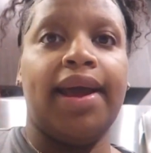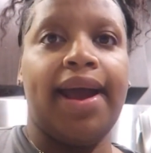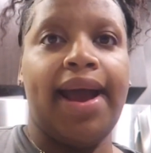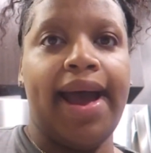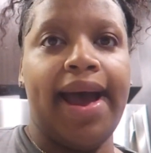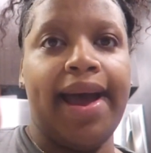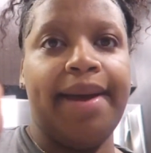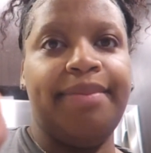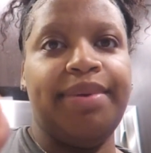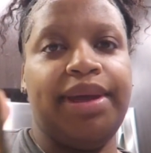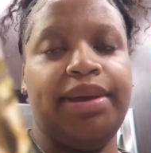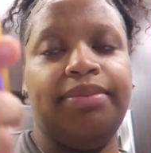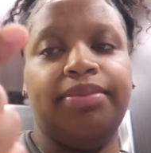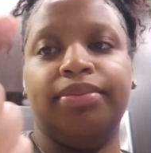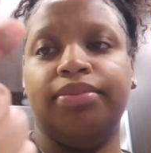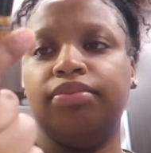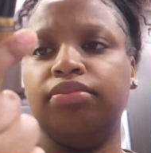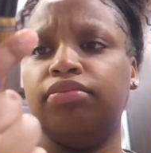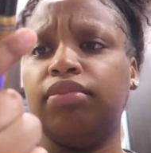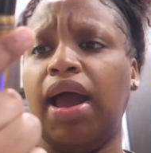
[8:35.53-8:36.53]
high
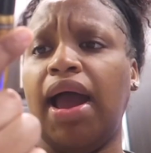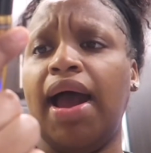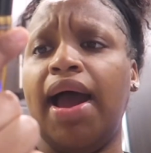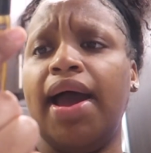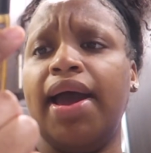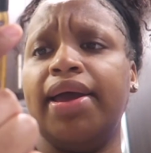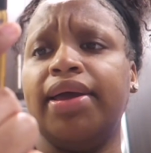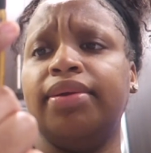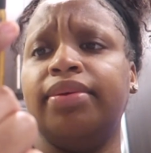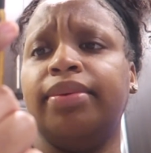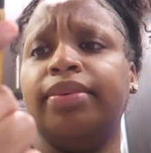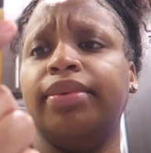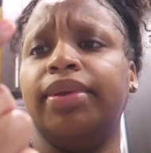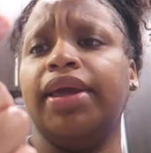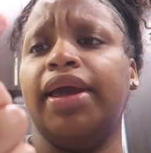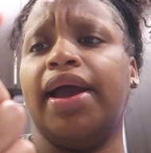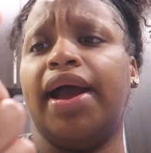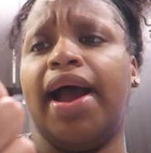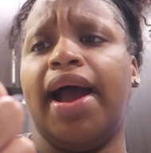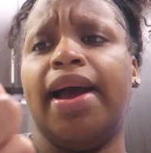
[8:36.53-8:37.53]
beam high
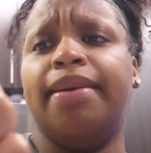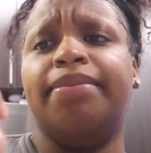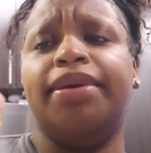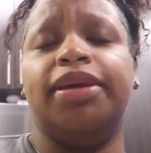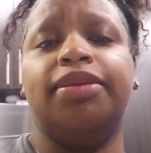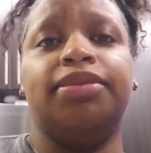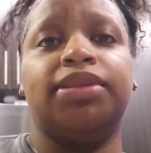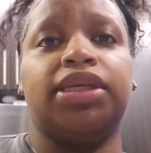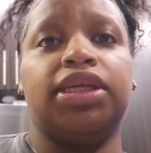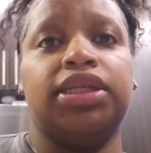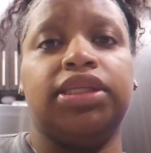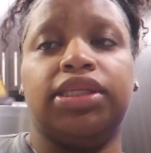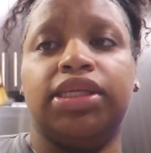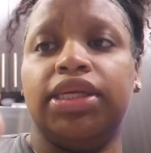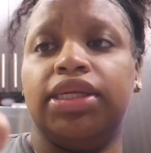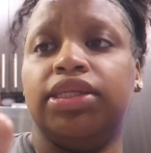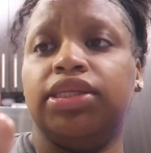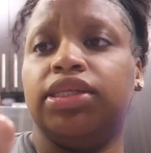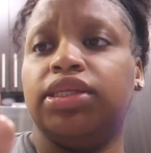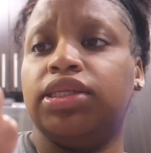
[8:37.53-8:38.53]
yeah high beams
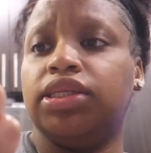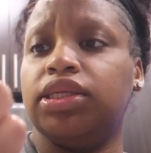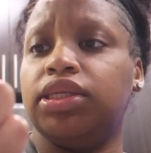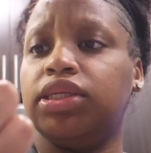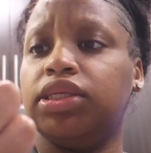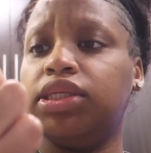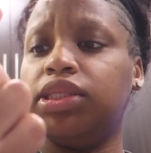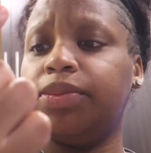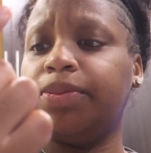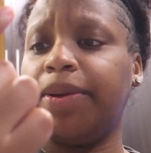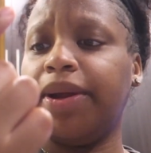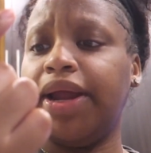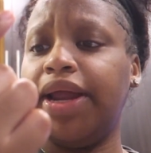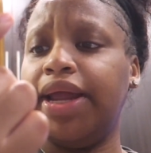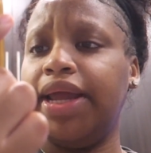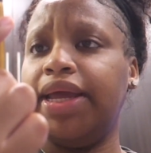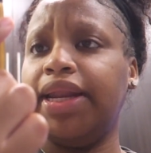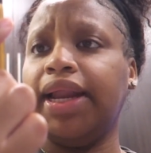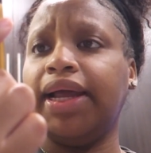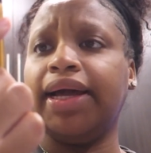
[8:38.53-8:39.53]
intense
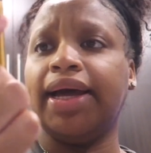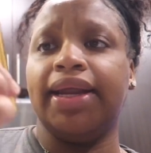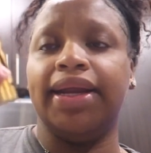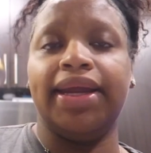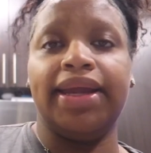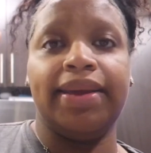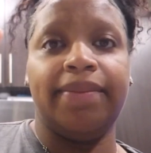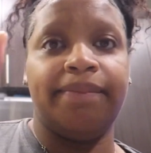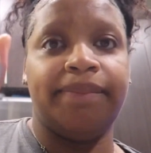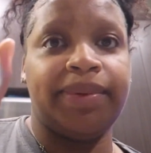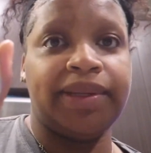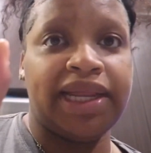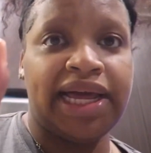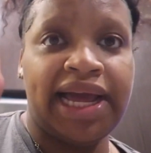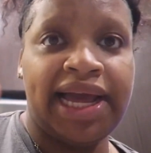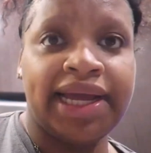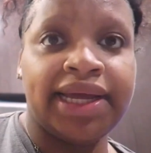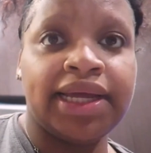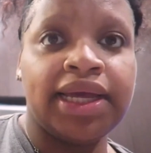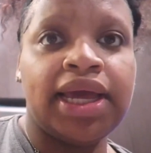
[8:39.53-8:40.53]
spray, and I got it in
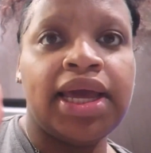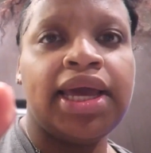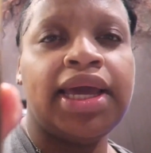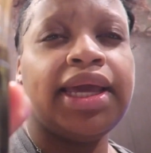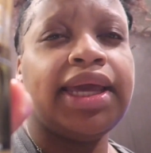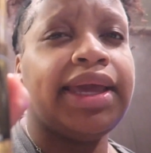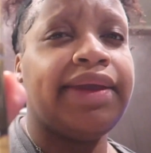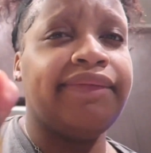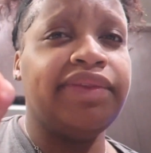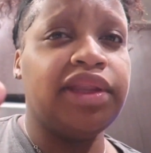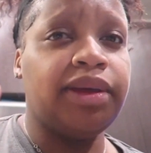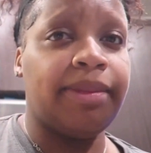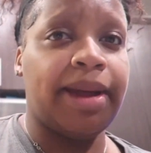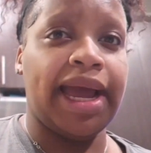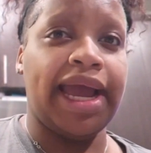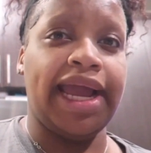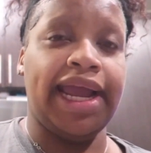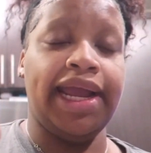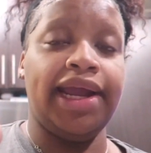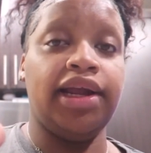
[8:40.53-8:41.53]
black. Even though my
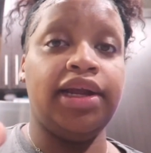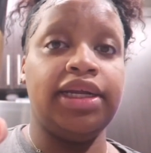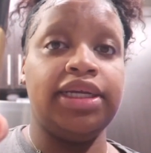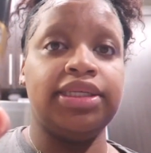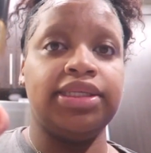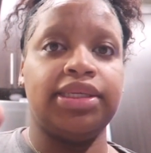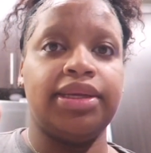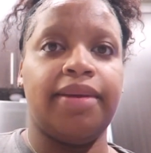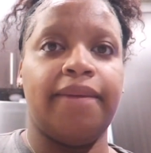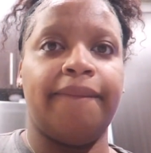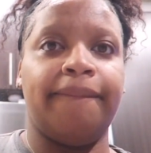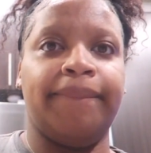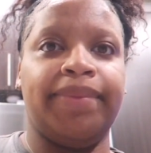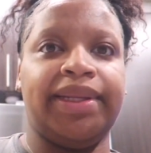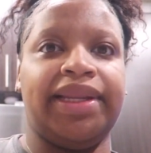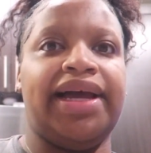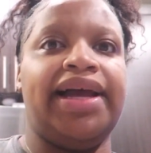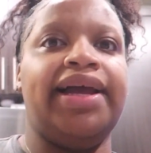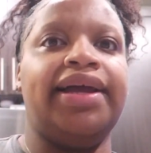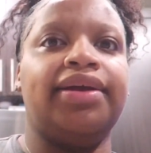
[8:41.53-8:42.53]
hair isn't
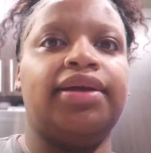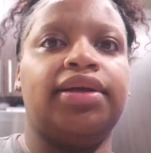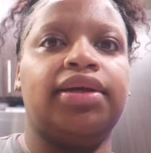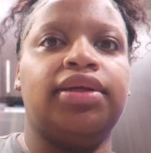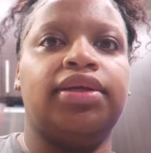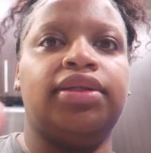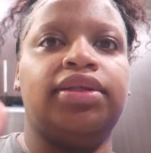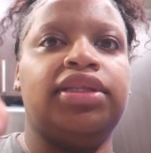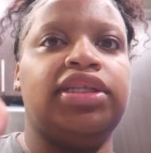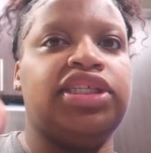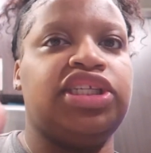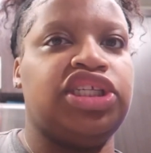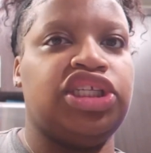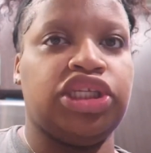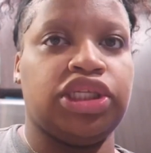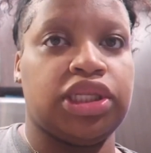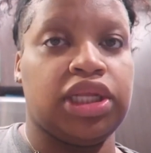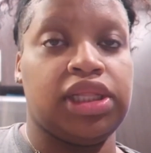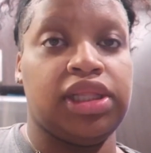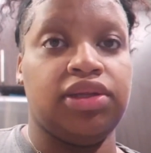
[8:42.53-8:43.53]
black, this is
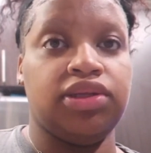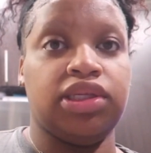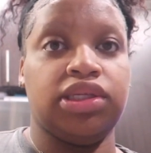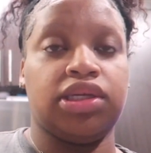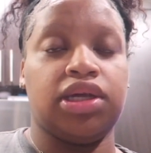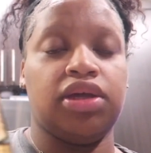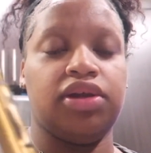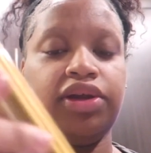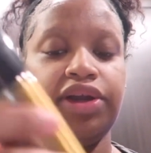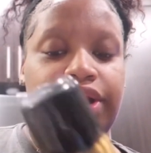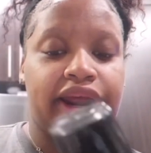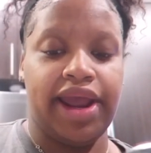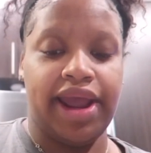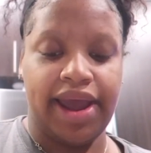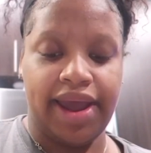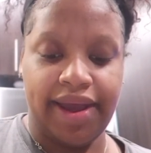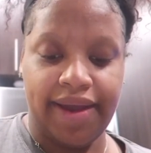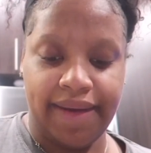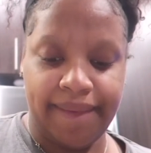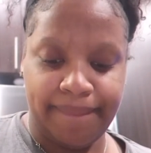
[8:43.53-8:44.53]
just the closest color they
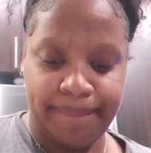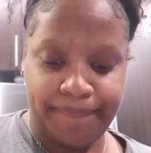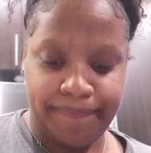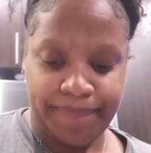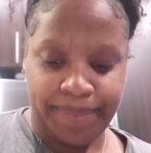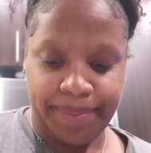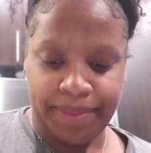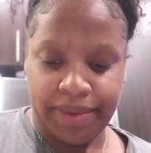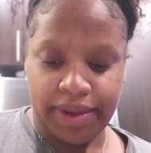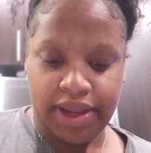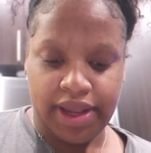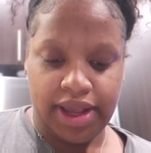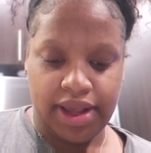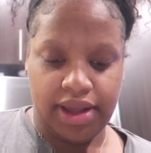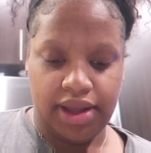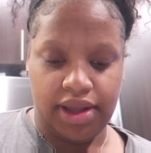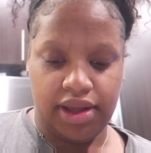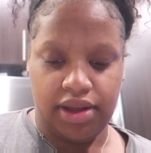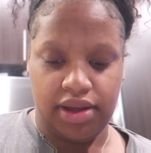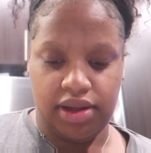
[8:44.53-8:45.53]
had.
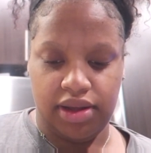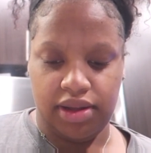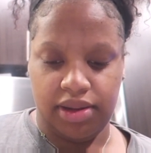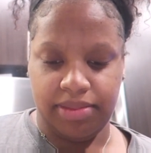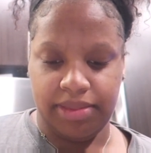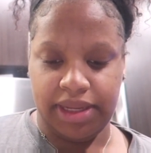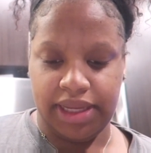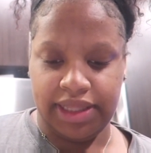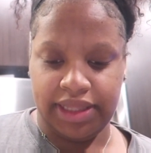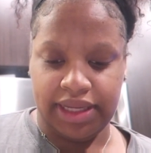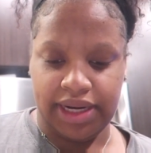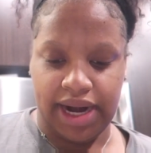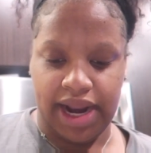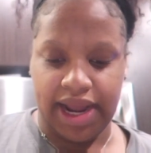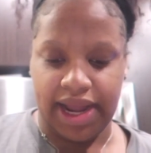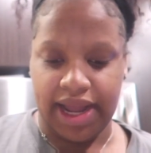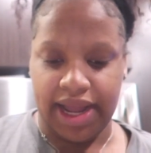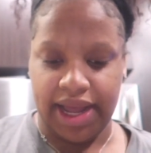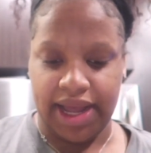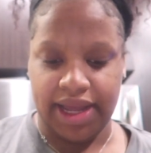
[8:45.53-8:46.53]
Um, and then
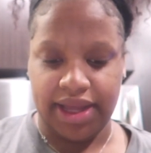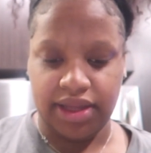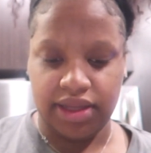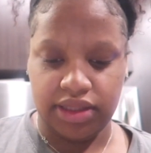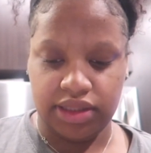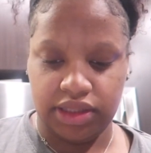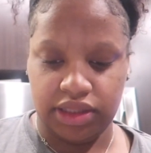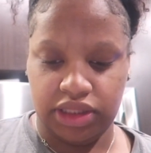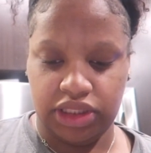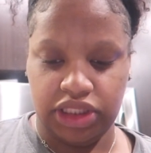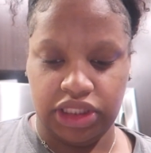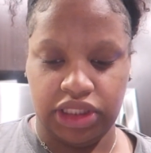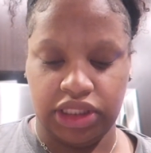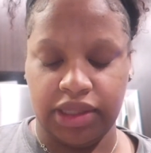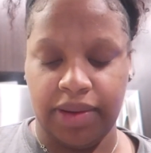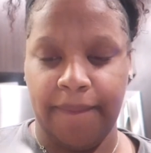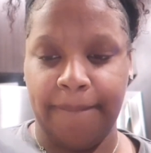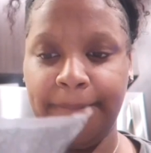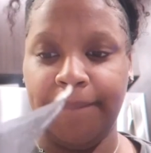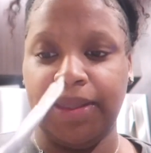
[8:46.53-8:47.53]
I got just
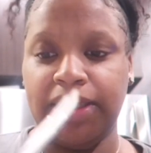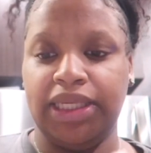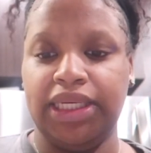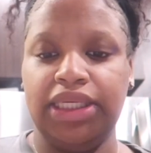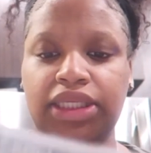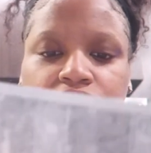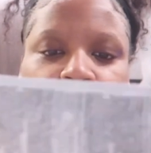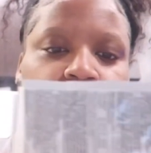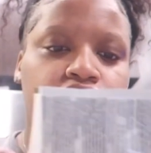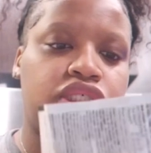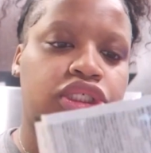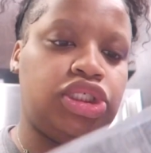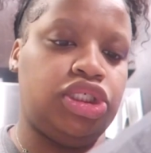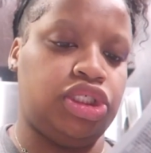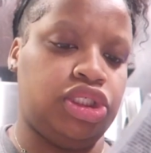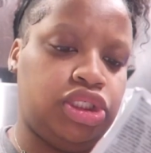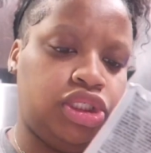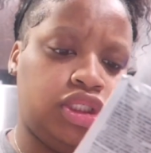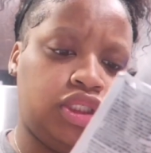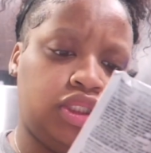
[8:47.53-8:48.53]
some
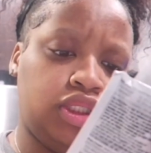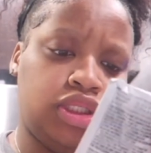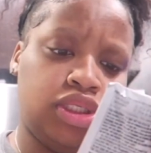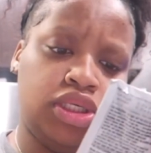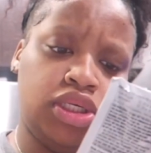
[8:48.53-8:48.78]
bleach.